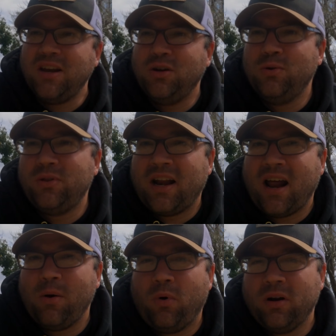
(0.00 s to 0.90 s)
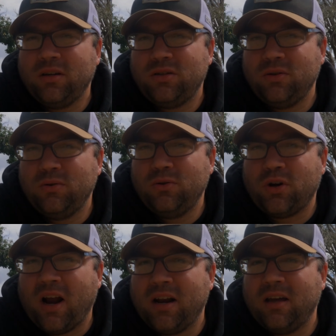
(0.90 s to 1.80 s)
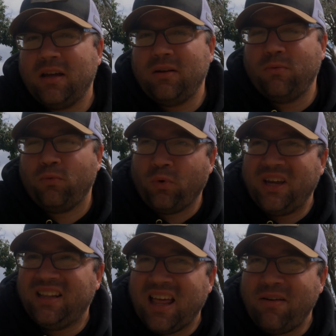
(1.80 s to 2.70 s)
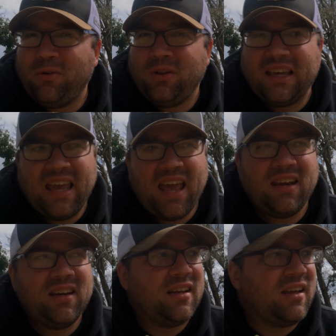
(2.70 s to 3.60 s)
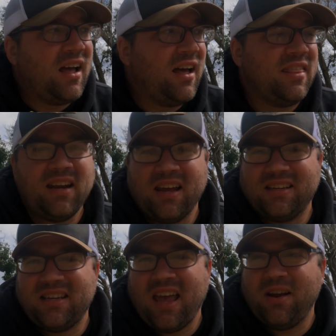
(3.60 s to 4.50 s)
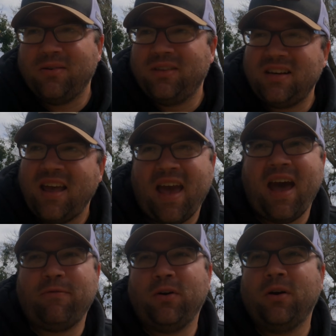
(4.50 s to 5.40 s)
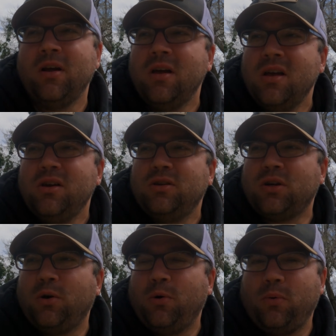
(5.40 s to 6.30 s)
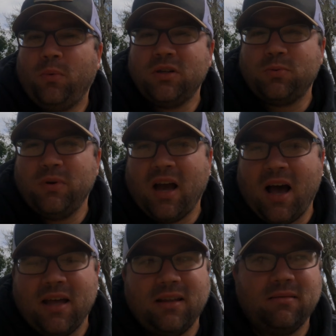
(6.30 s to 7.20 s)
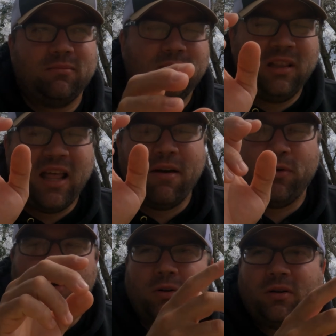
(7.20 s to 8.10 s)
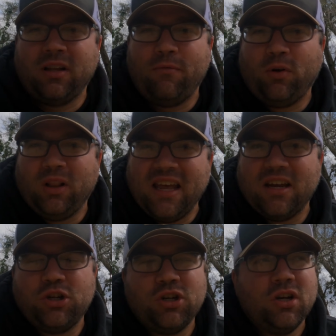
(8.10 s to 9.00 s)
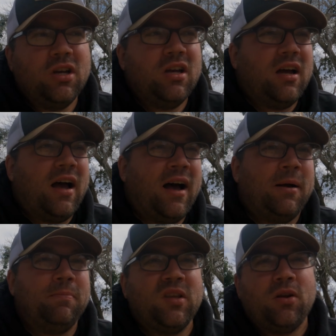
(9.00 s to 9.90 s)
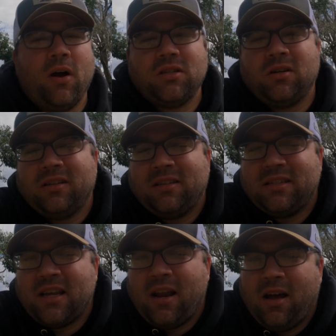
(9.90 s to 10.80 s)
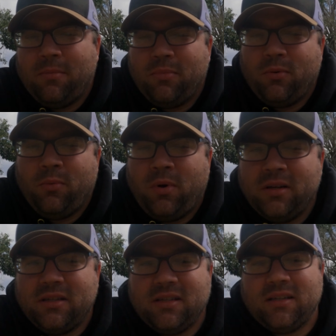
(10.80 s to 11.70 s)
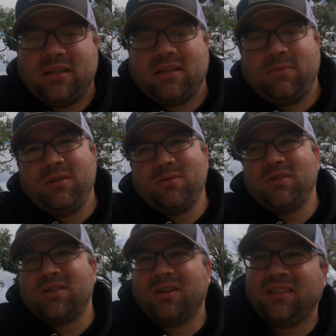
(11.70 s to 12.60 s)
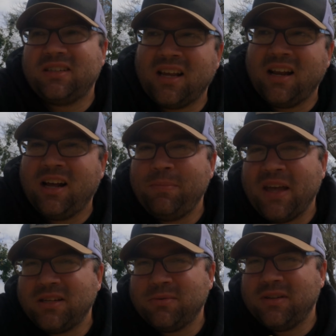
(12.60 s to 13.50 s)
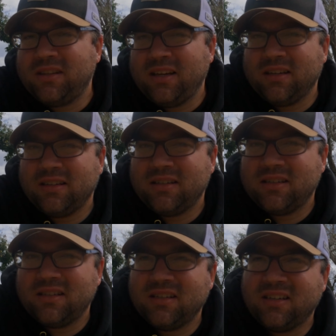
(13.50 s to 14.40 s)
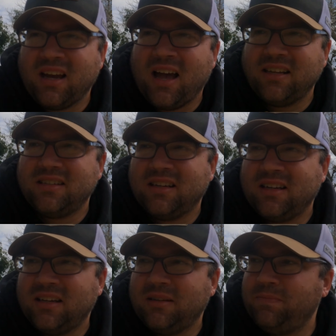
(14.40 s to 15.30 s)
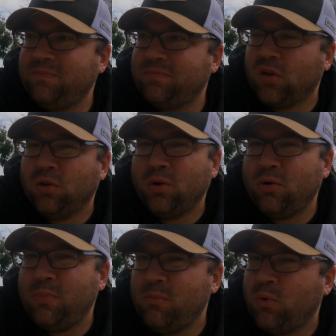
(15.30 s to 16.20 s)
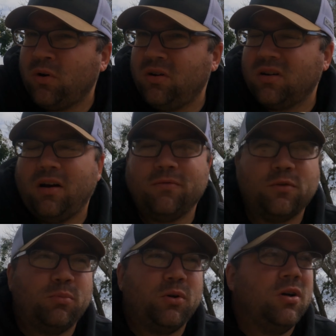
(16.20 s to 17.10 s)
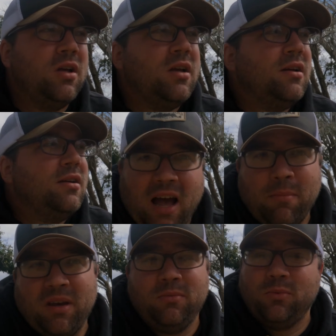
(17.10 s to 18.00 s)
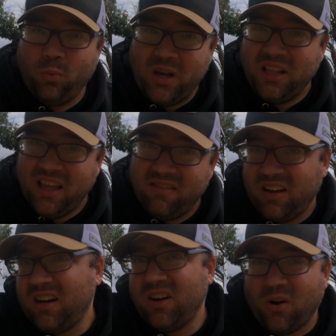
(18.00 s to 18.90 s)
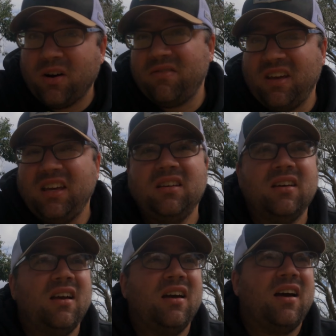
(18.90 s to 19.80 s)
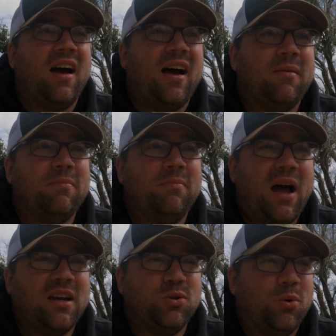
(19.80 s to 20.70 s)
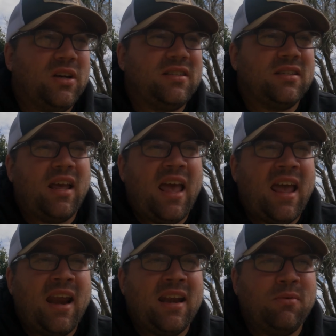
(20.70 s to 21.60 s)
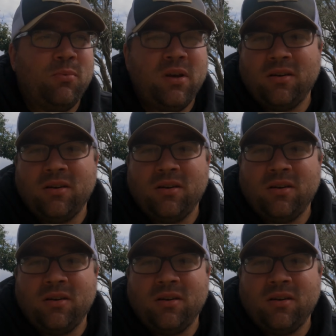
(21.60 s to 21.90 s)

knew that I wanted to try to re-level again the next day or the day after. So once we got level or level-ish, you know, I started to set up. Once we started to set up, that's when things got a little bit more uncomfortable. I mean, we live in an RV by choice, and we